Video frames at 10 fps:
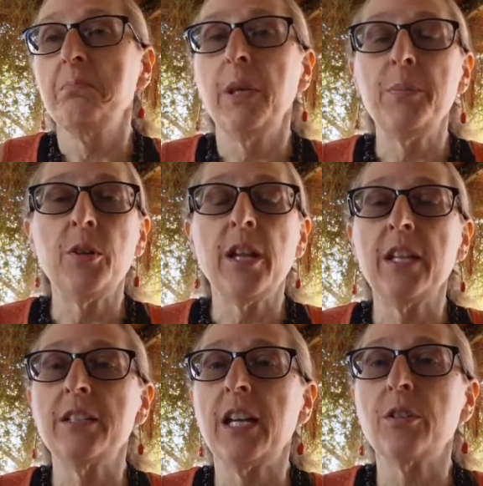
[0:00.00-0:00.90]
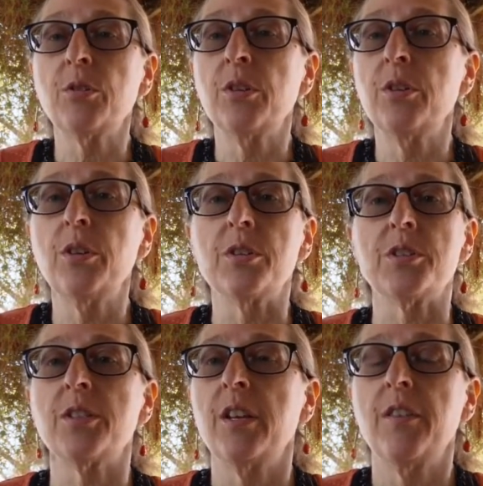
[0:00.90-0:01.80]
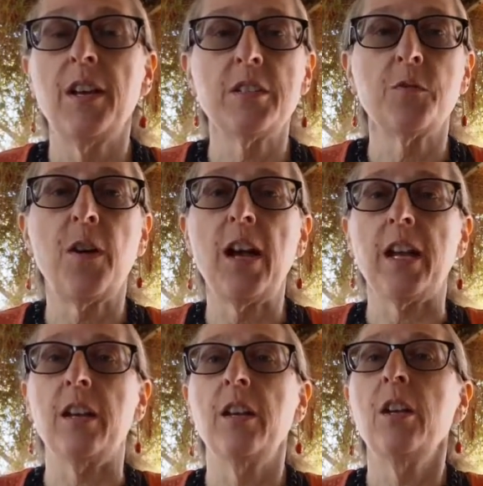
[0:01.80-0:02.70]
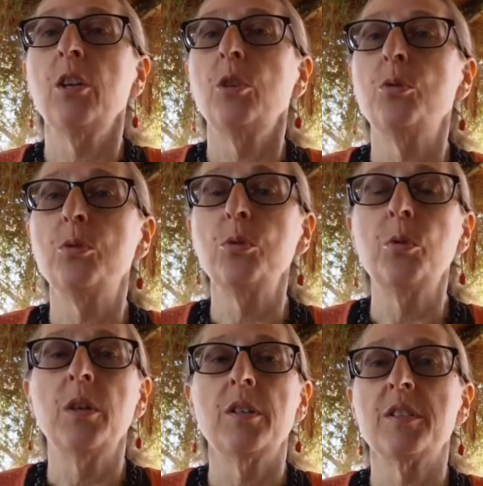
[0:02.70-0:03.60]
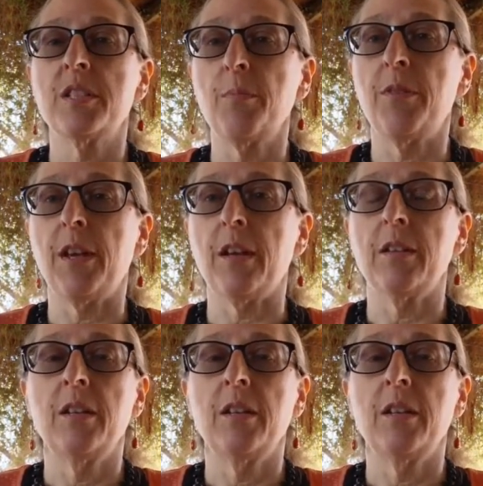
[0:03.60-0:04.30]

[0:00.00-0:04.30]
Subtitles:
Maybe you're not a doctor or nurse. That's fine. You do something.